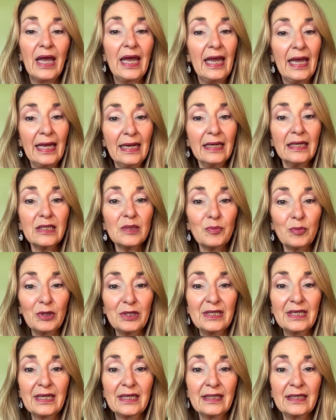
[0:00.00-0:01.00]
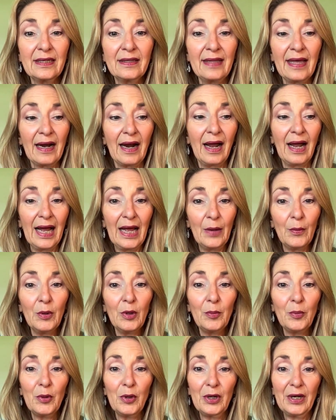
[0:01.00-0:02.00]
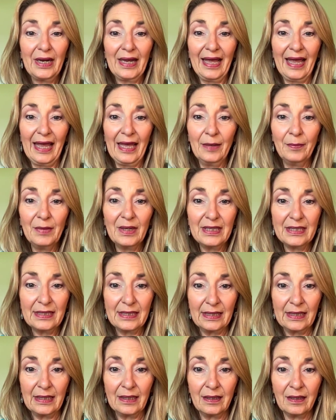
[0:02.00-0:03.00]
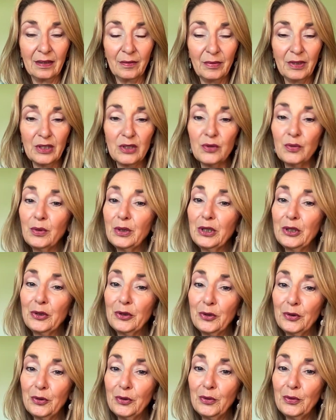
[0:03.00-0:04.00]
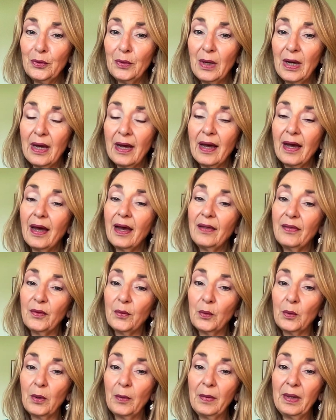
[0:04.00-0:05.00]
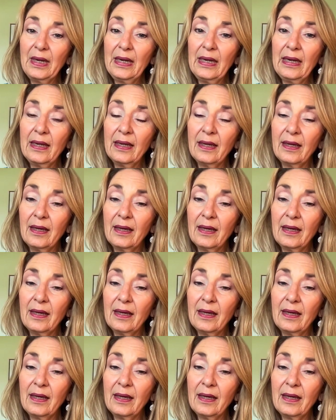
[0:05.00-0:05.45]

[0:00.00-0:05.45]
it is predicted that I will put enmity between you and the woman